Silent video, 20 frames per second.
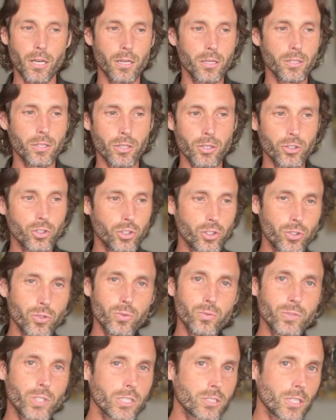
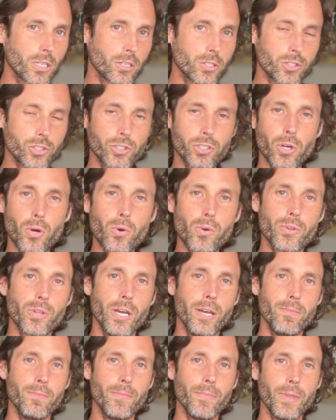you've just got to show
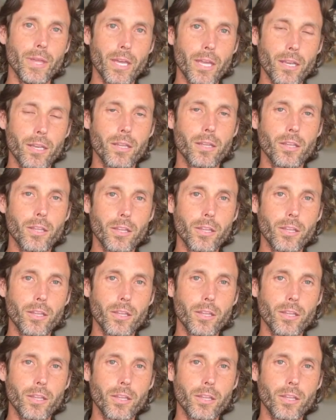them that